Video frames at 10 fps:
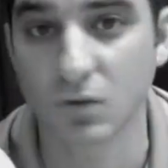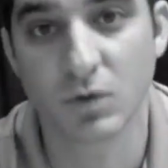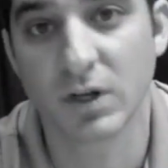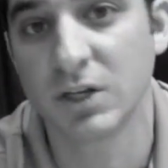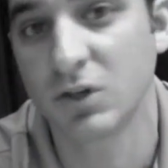
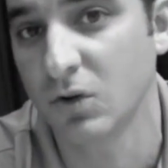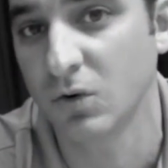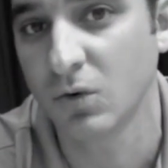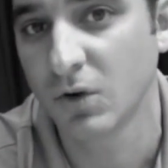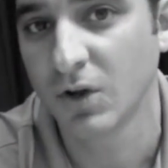really
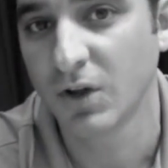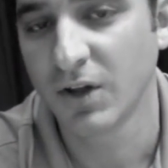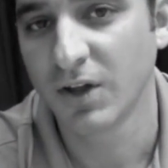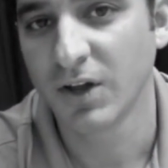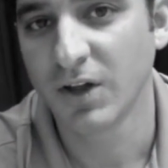new,
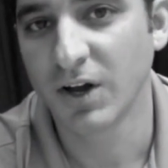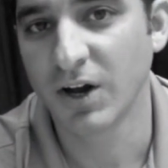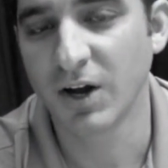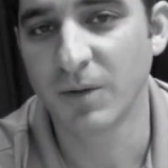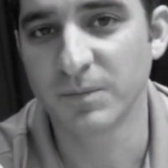
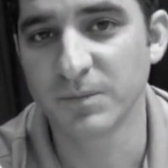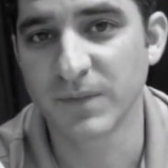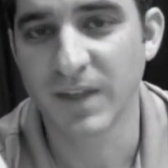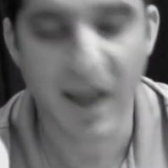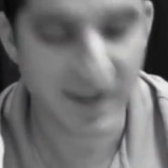I
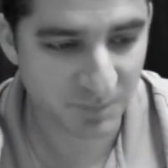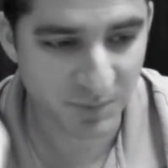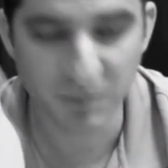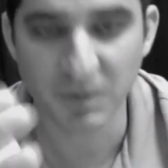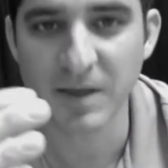can
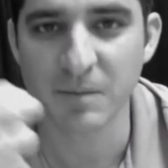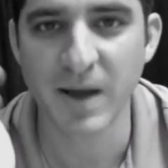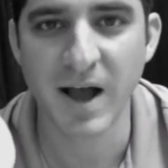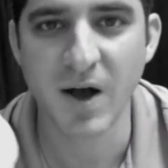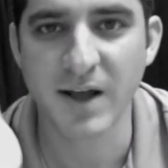put them on that
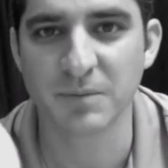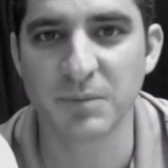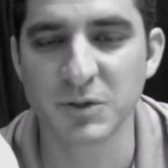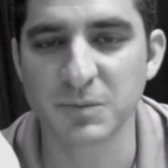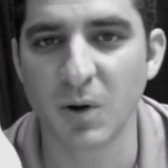bow. I can
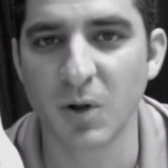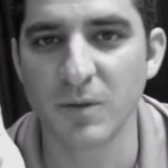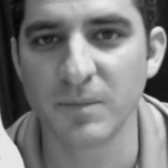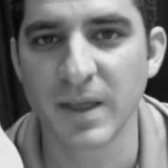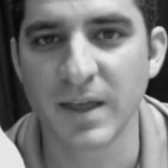push pole
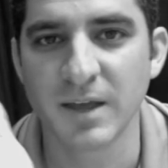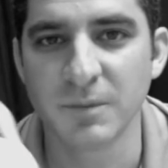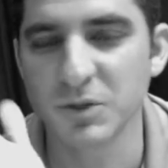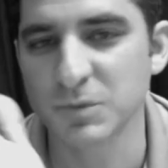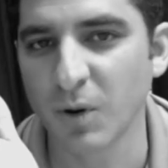them.
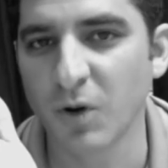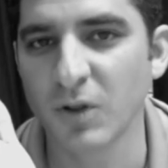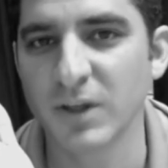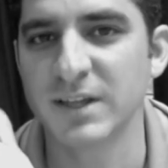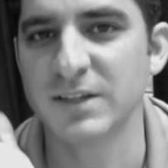Push
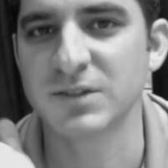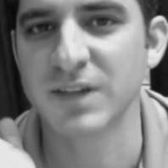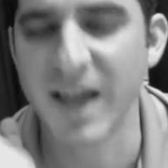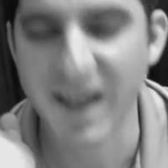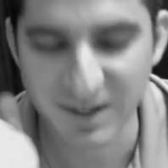poling
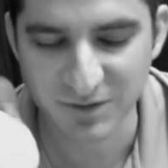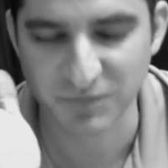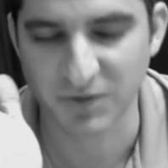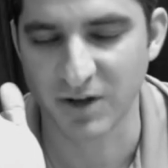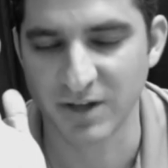is as
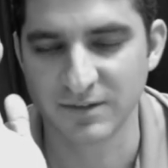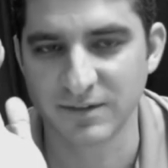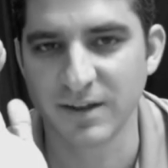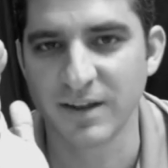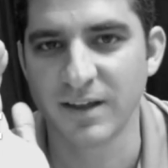fun
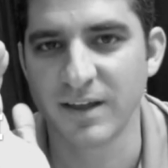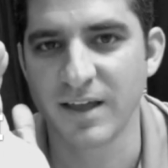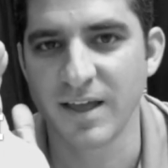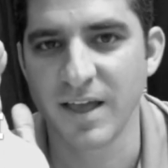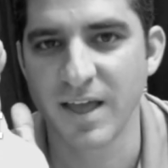
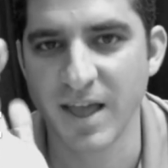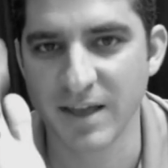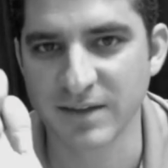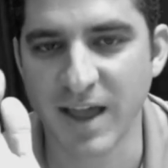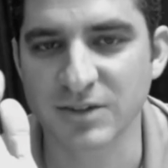
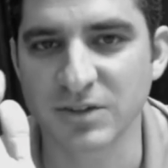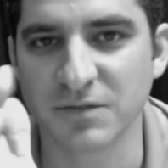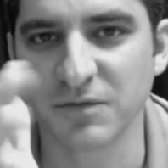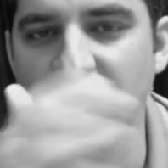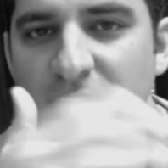actually
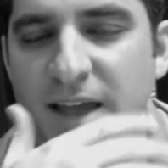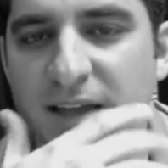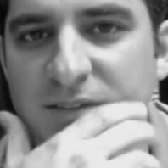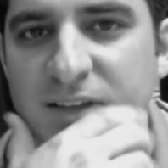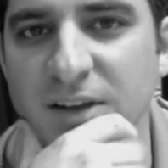fly casting that